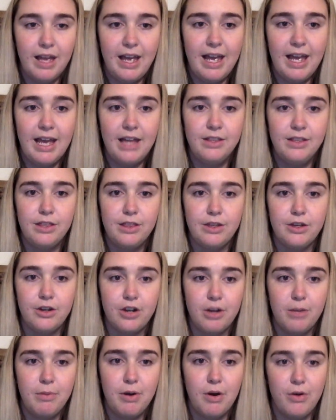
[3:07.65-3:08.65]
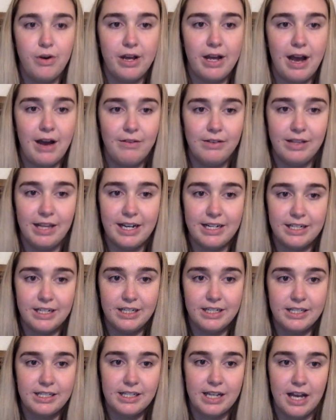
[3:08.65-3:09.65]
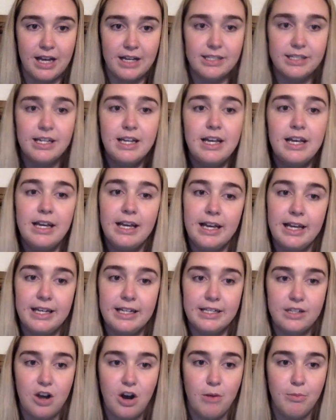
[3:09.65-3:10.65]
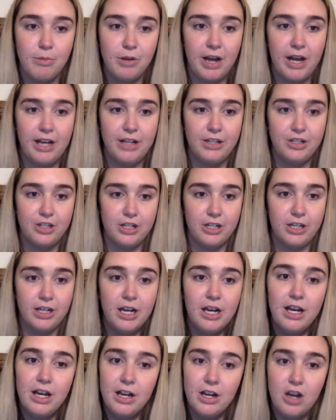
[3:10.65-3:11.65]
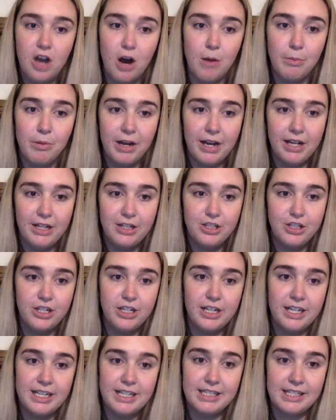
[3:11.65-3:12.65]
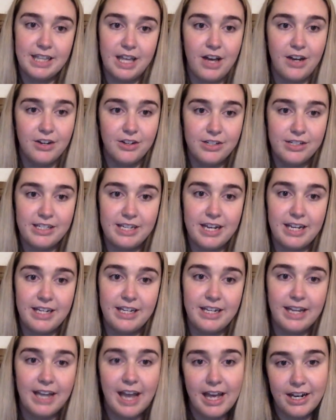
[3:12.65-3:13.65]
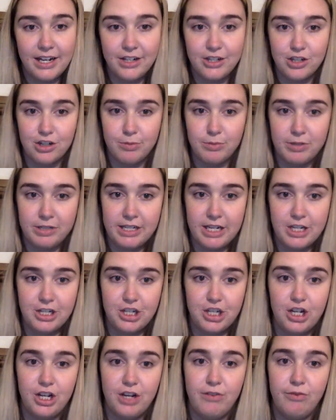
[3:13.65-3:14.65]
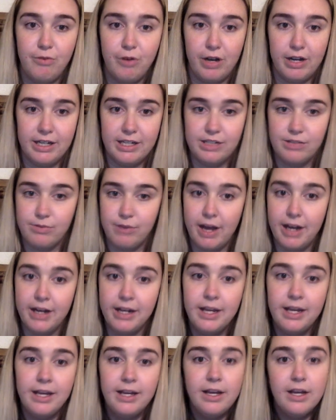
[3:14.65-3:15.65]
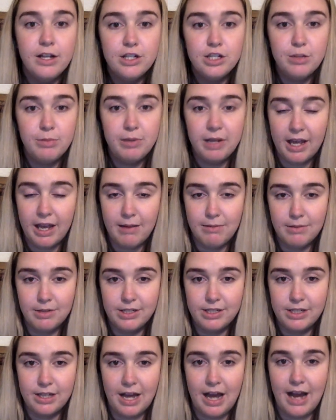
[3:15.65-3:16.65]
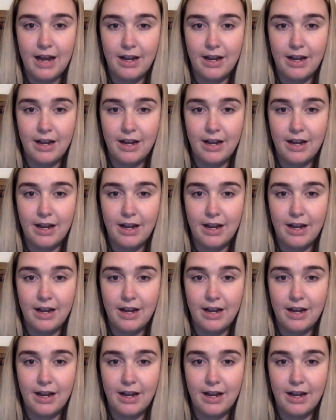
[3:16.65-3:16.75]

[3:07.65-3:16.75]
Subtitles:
And the third component I would like to discuss is comprehension. Comprehension is the understanding and interpretation of what is read. To be able to